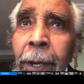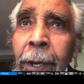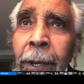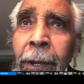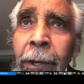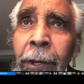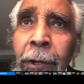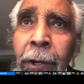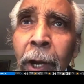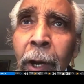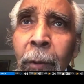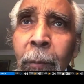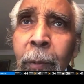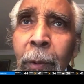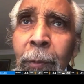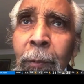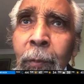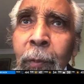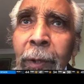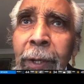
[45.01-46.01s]
You know,
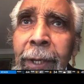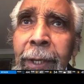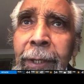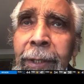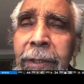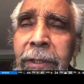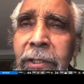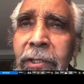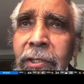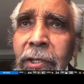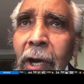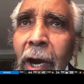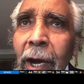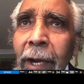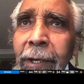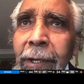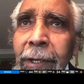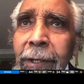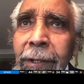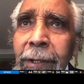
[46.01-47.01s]
when we
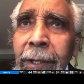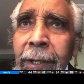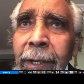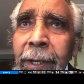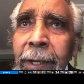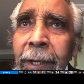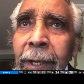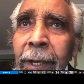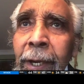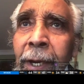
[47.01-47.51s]
started the